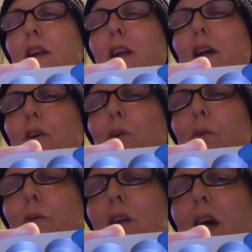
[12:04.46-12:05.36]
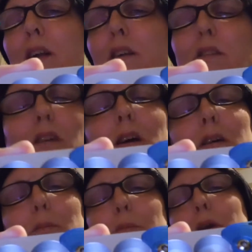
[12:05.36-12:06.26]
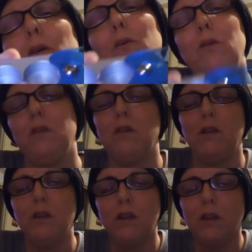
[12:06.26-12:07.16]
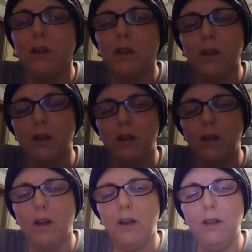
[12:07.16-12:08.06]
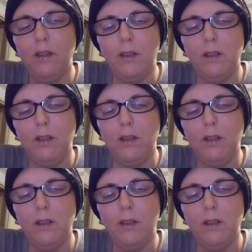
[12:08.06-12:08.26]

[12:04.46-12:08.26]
little candesartan pill in there.